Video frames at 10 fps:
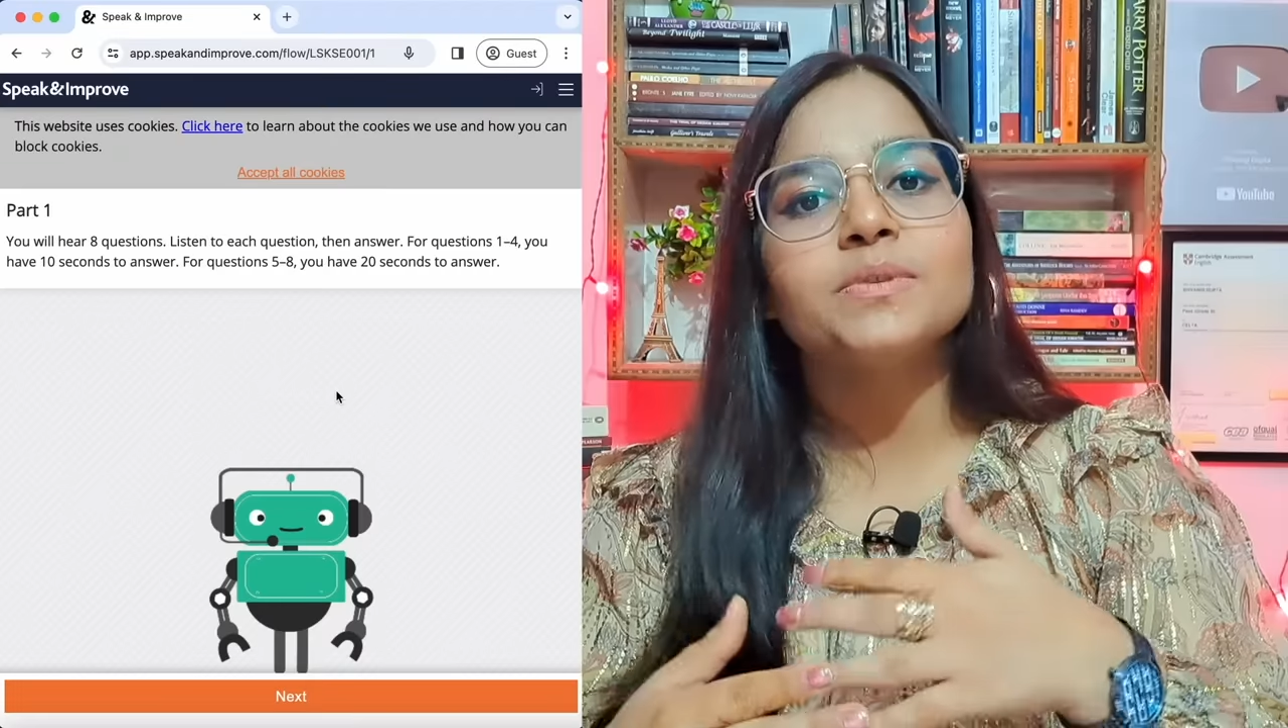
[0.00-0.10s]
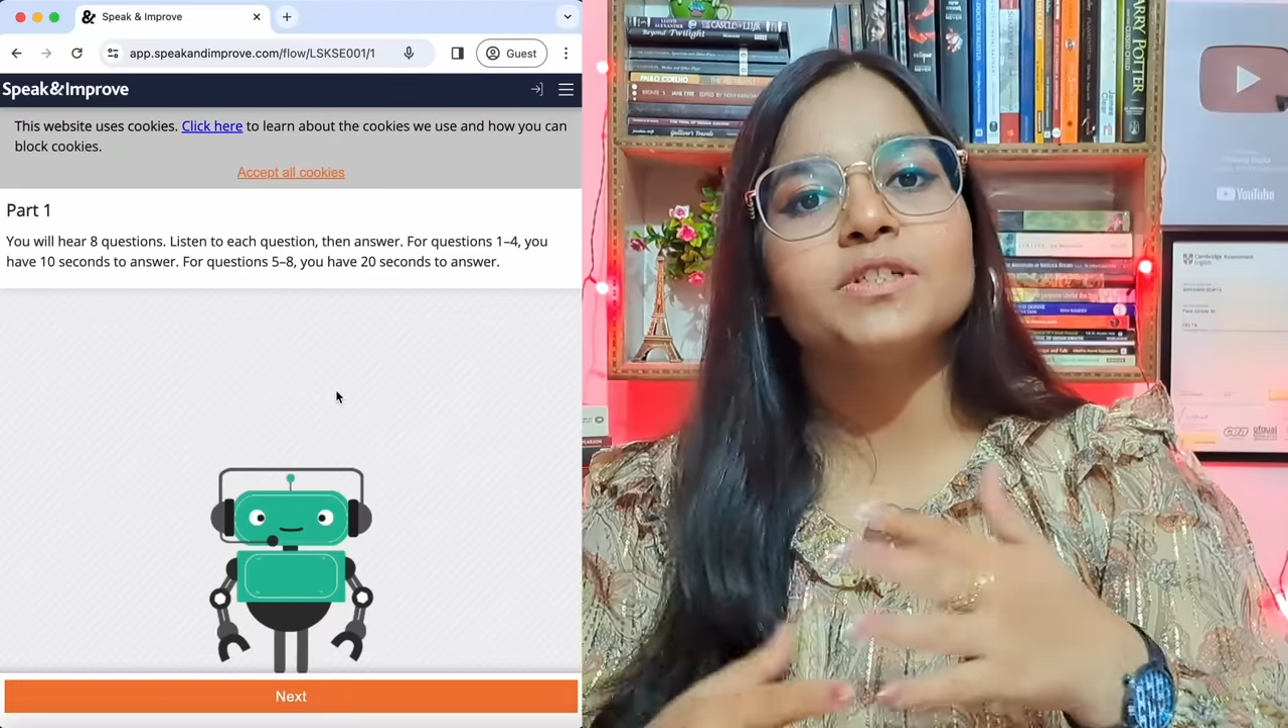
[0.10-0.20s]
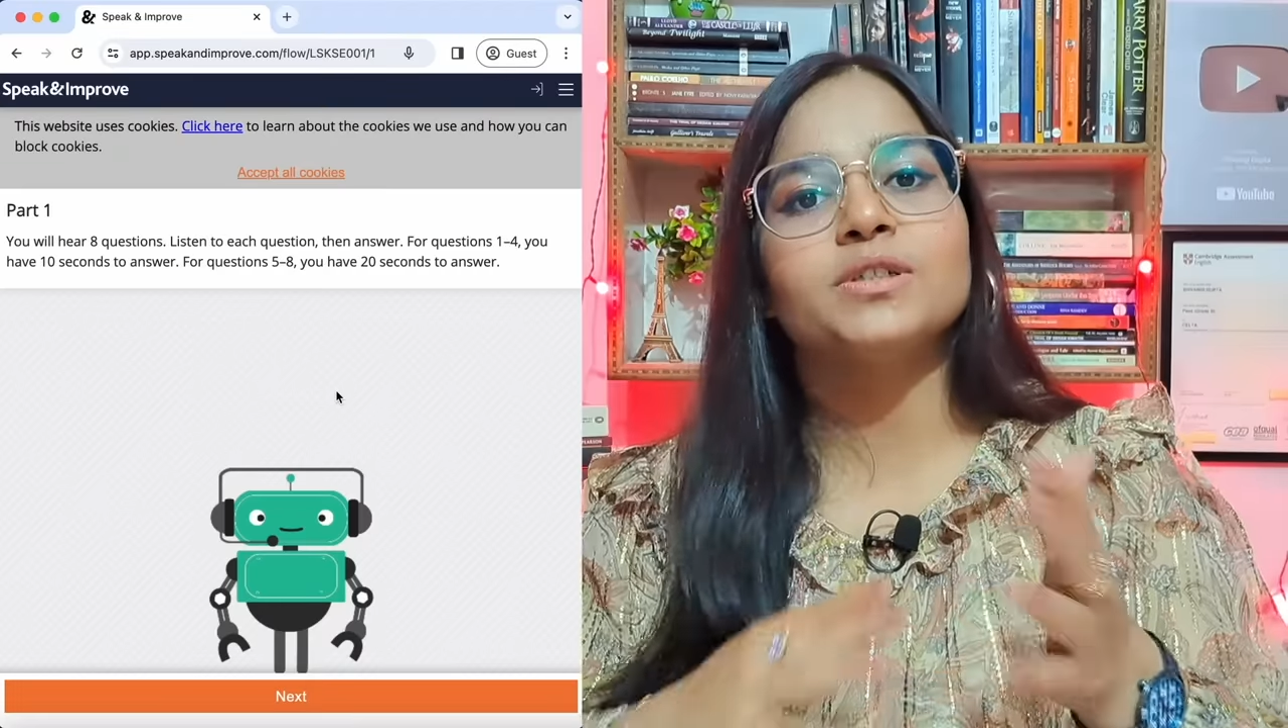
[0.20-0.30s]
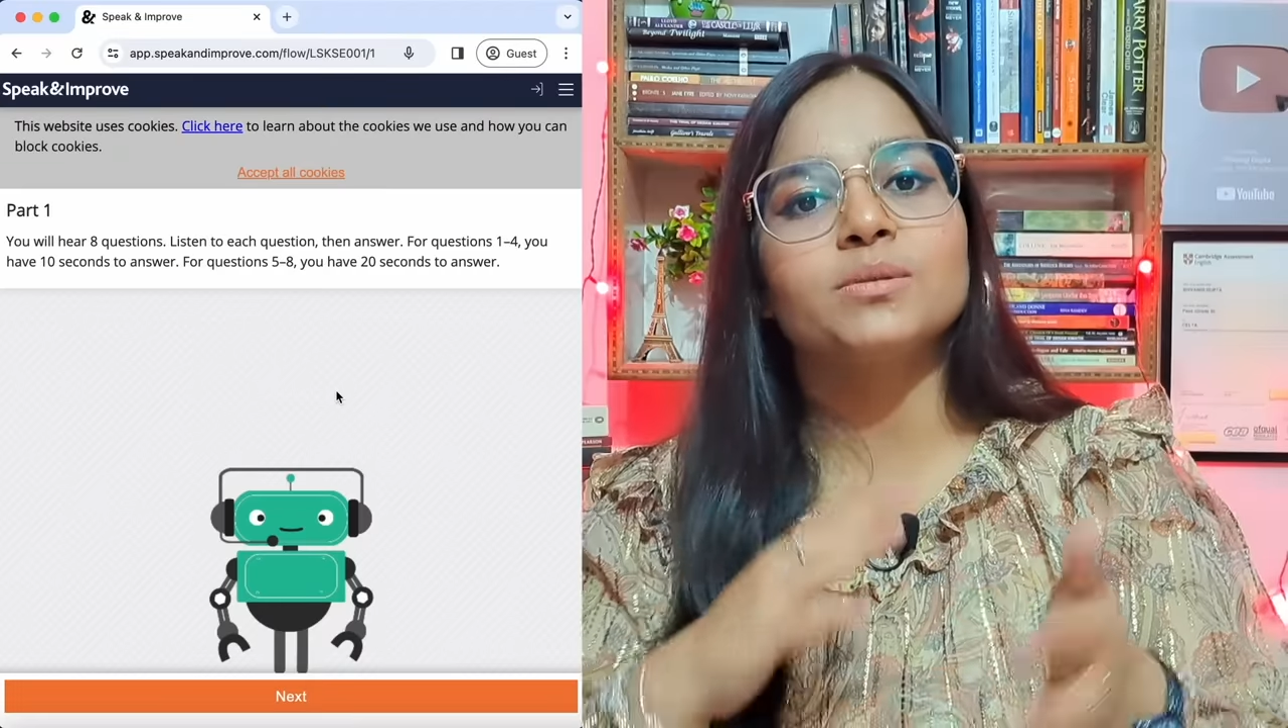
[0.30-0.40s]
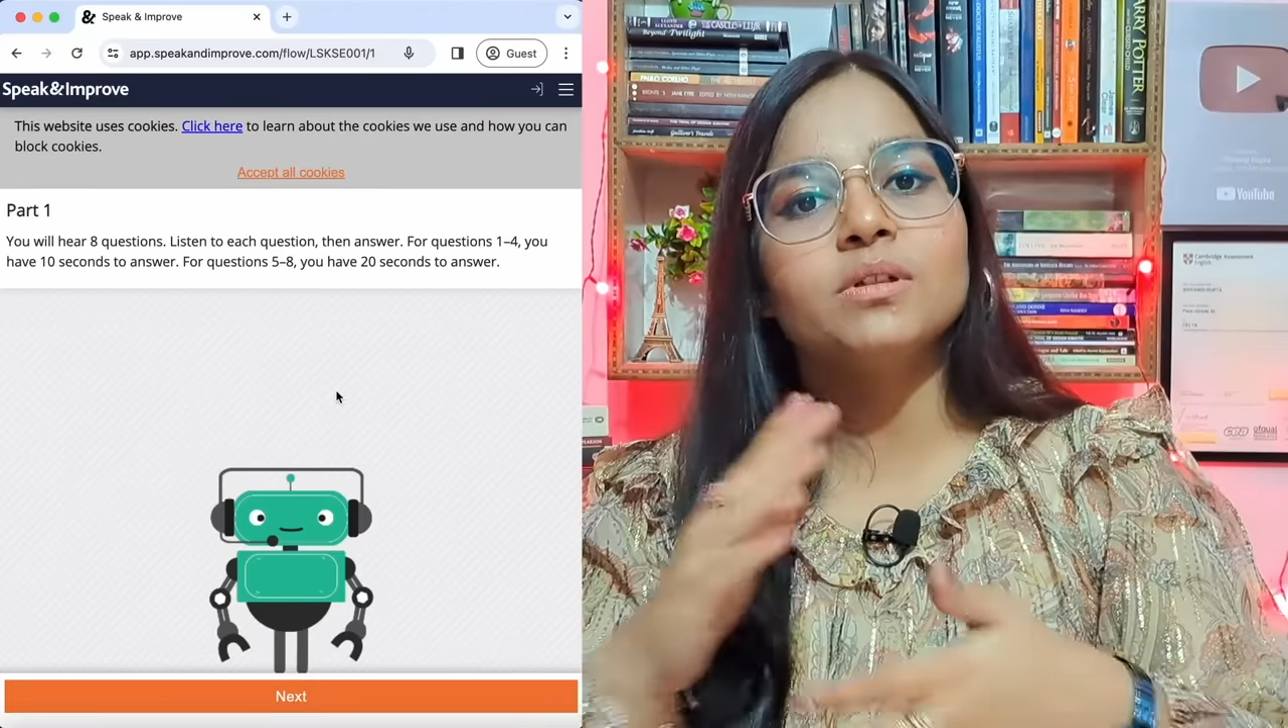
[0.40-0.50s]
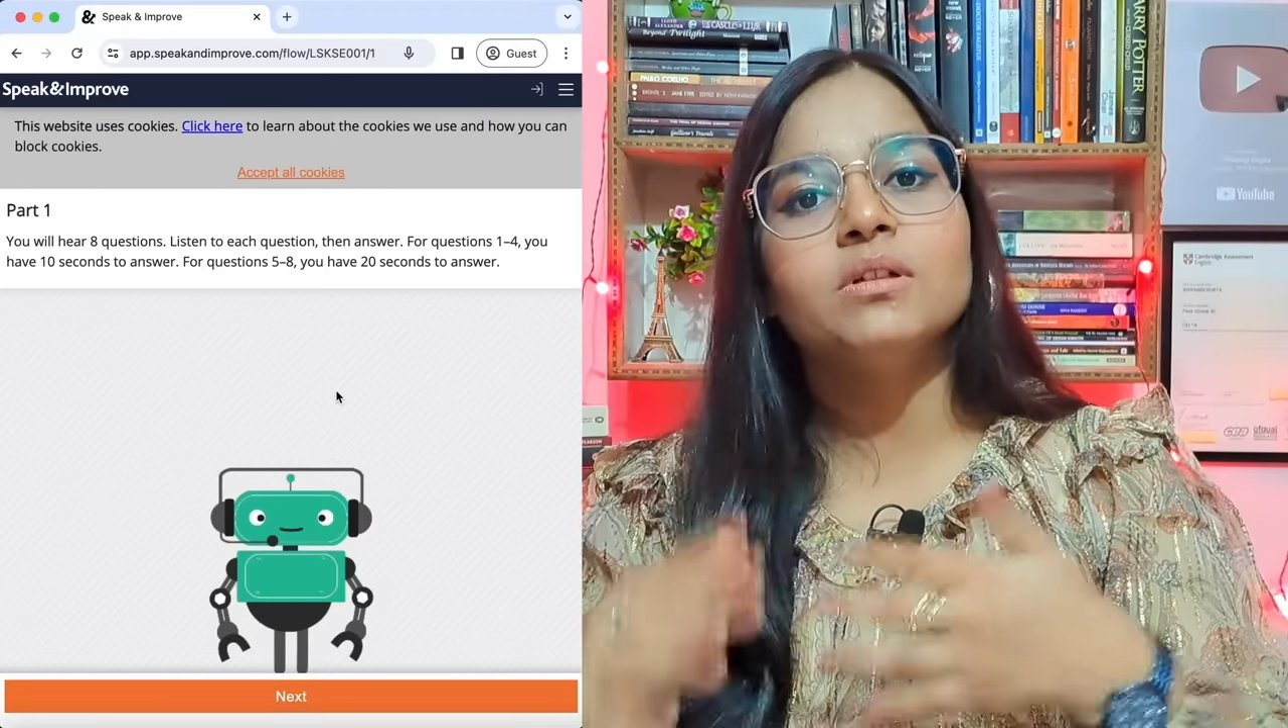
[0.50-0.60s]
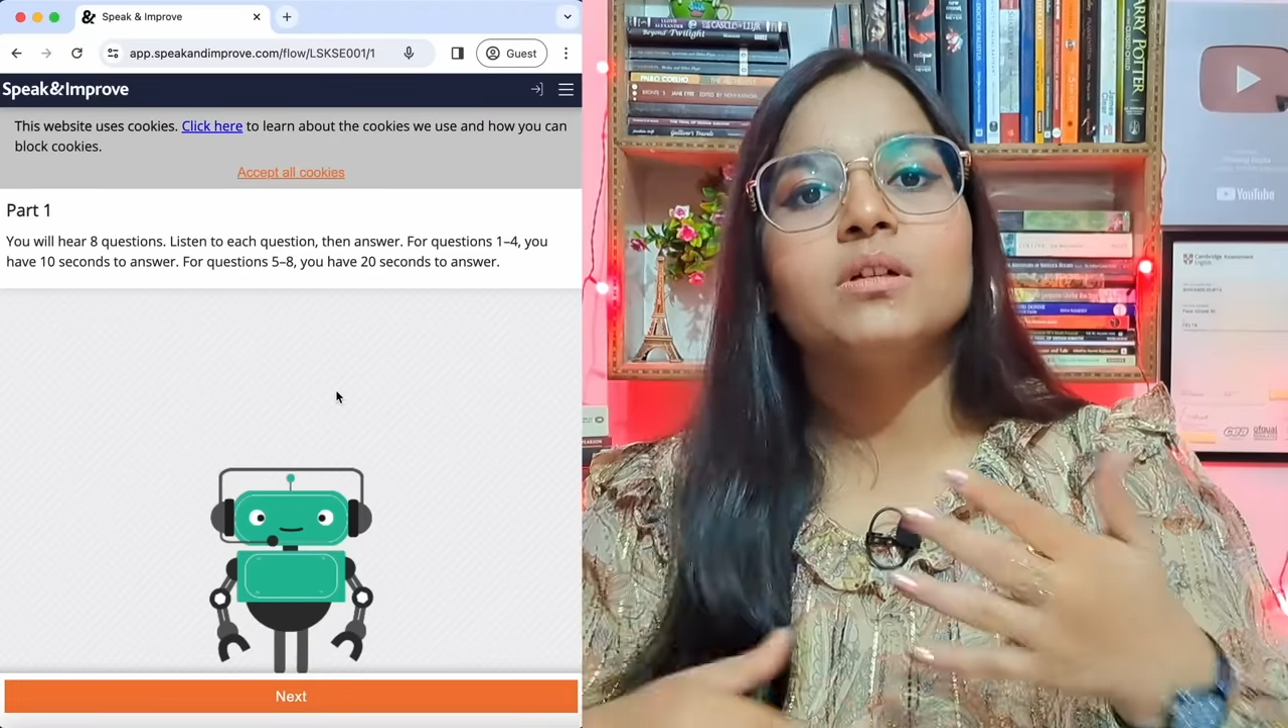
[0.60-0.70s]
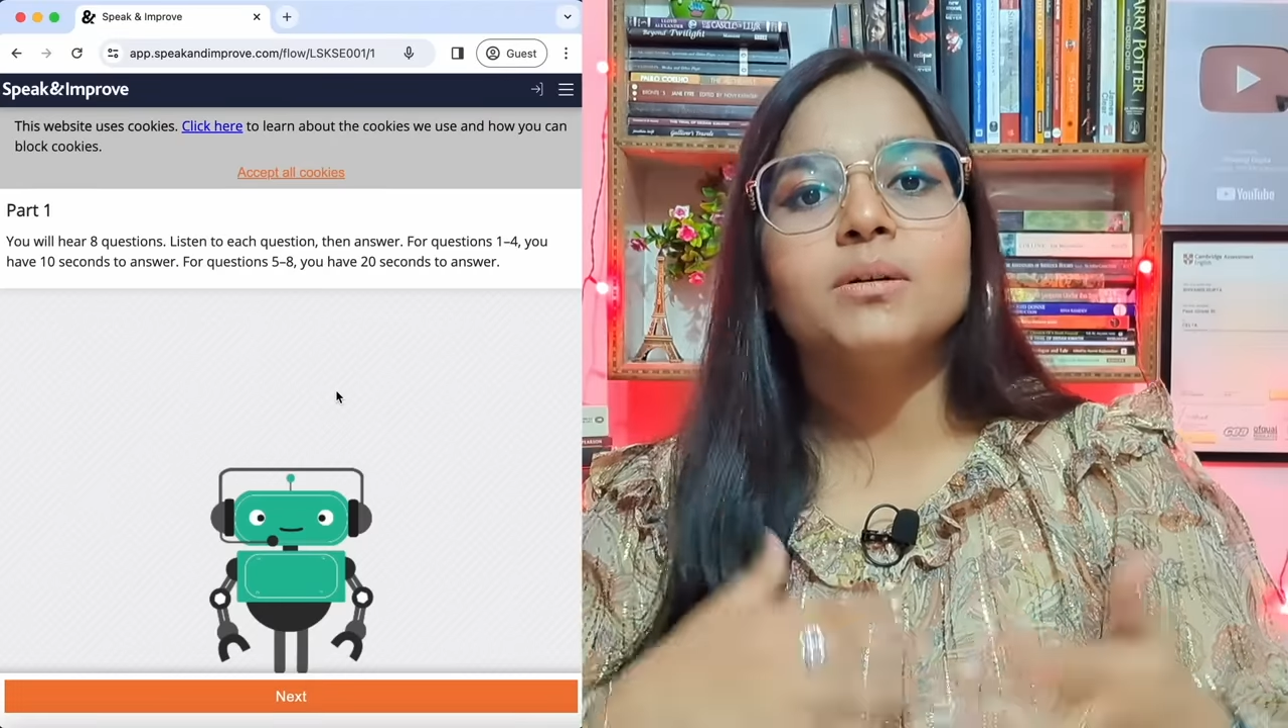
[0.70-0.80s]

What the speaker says: particular